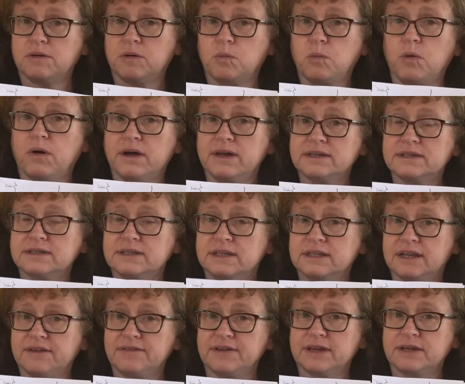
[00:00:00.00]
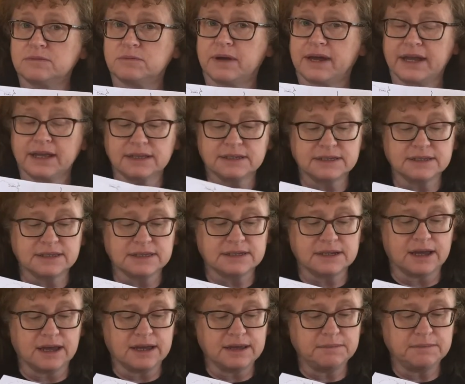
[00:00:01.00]
was living in Wales at the
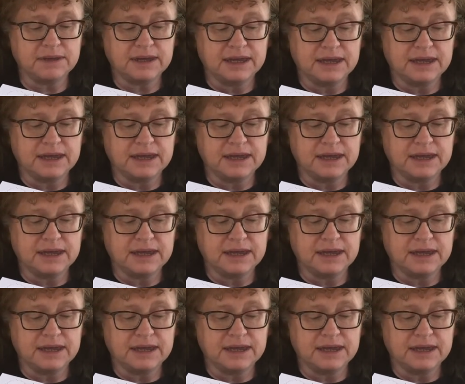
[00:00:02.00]
time.